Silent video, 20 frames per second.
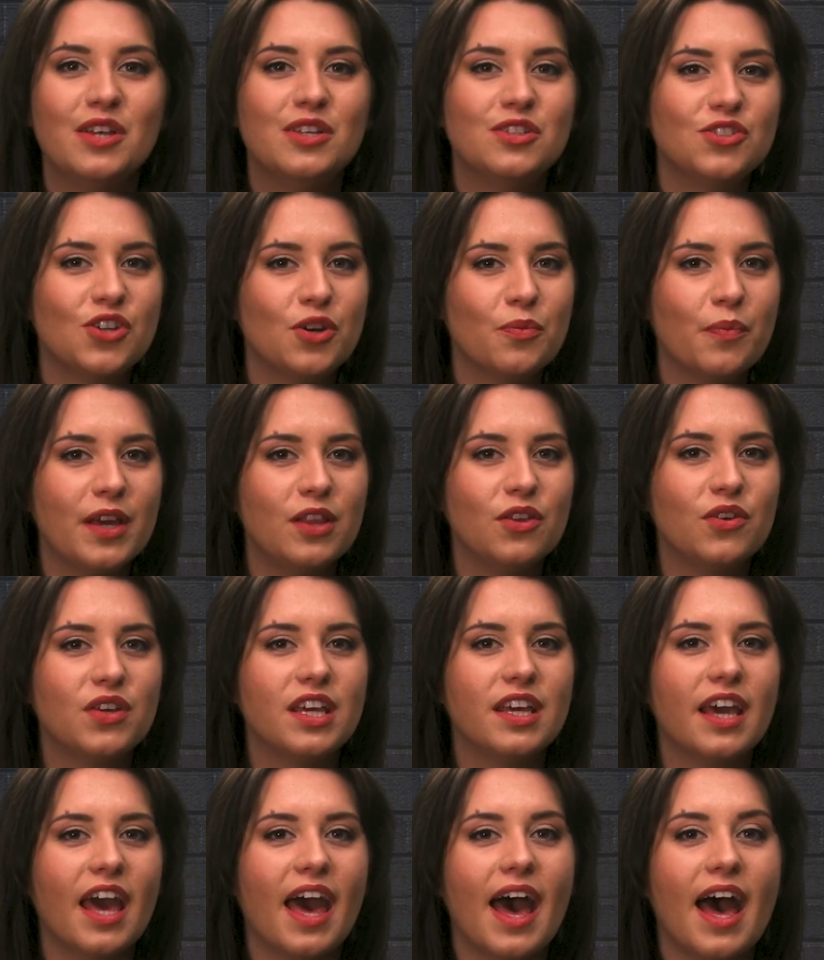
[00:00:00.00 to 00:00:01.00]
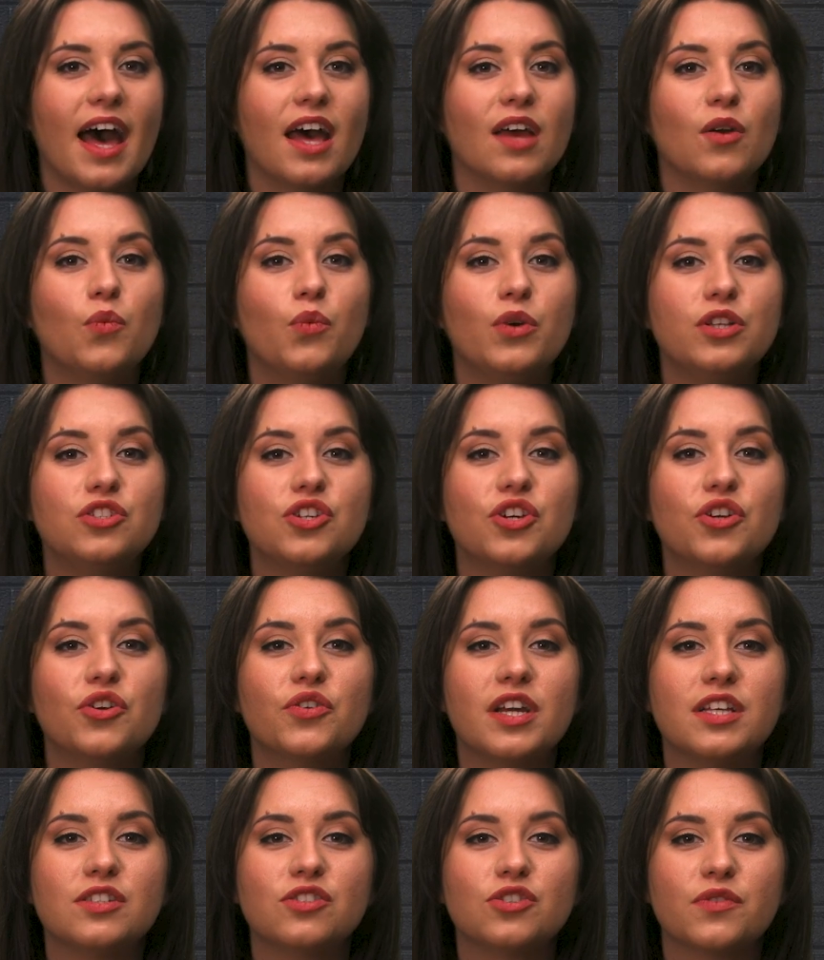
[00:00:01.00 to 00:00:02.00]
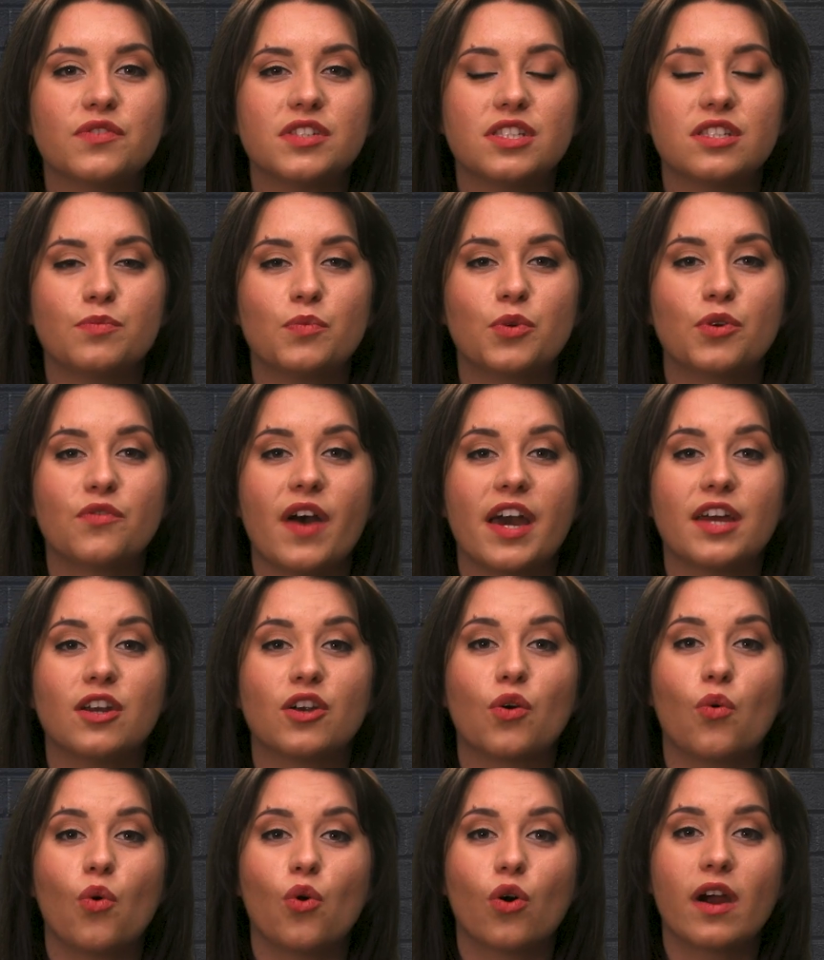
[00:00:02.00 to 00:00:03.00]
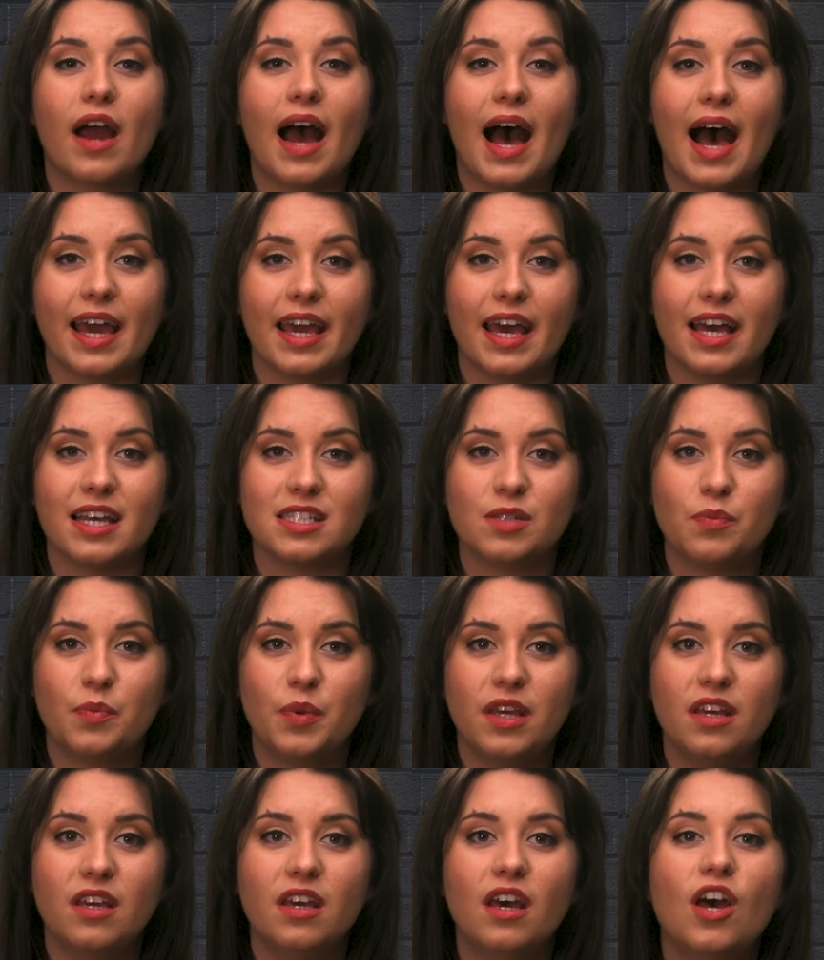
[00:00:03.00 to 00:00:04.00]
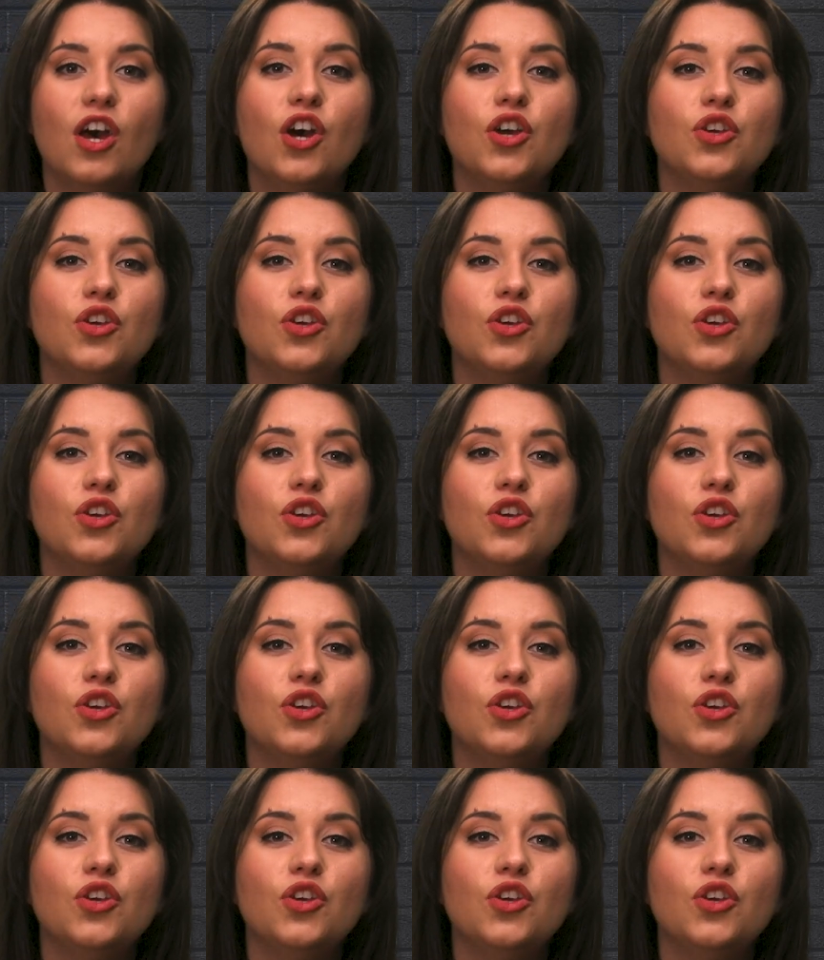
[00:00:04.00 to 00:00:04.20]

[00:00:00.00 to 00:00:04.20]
Start by looking at which internet service provider or ISP